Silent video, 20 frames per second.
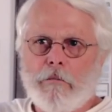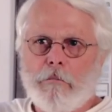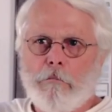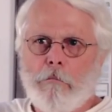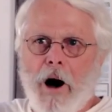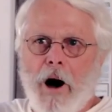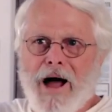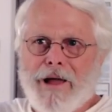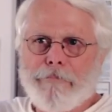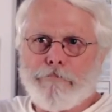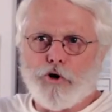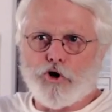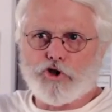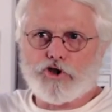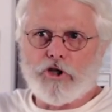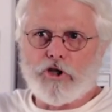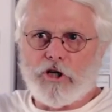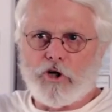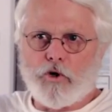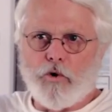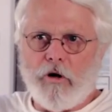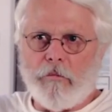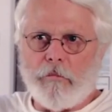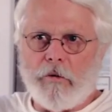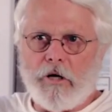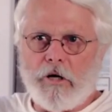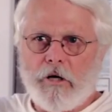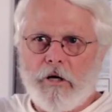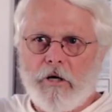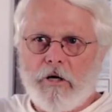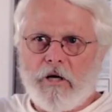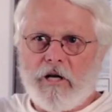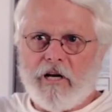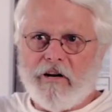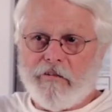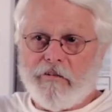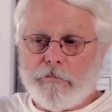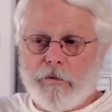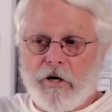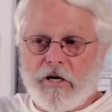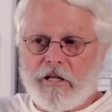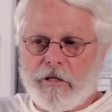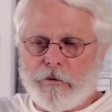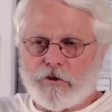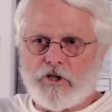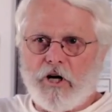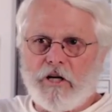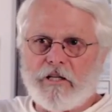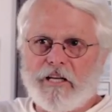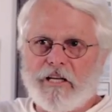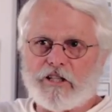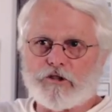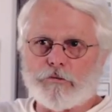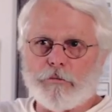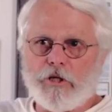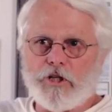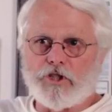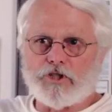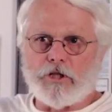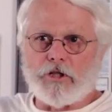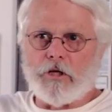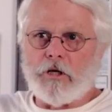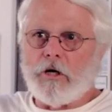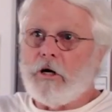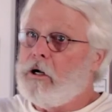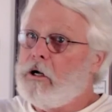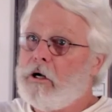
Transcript: My personal equipment. And everybody that was on the expedition